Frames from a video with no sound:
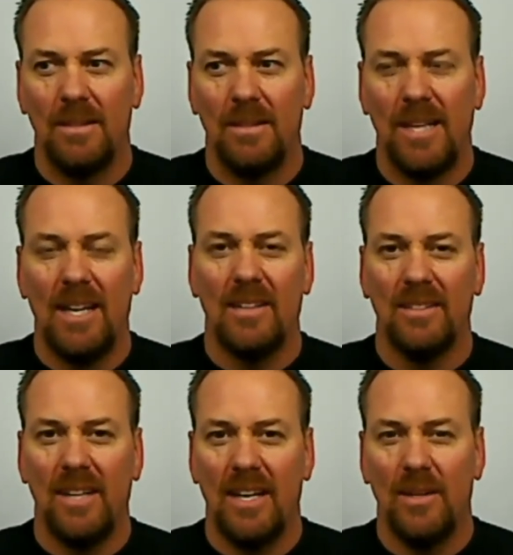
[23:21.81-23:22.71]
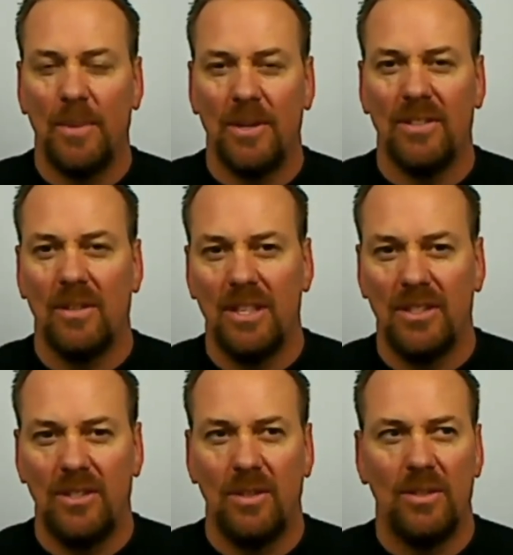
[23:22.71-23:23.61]
Take aside the personal
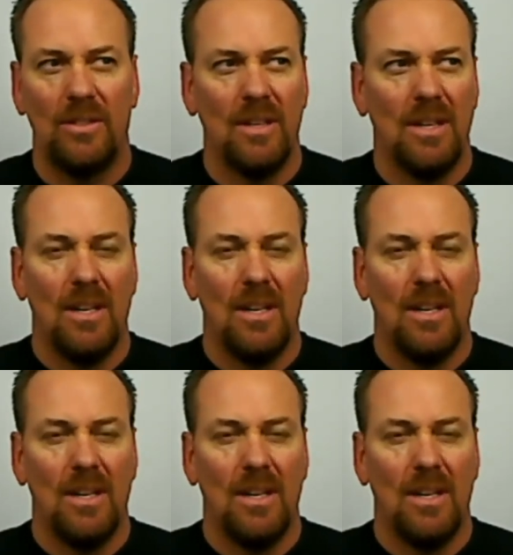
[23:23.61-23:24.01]
issues,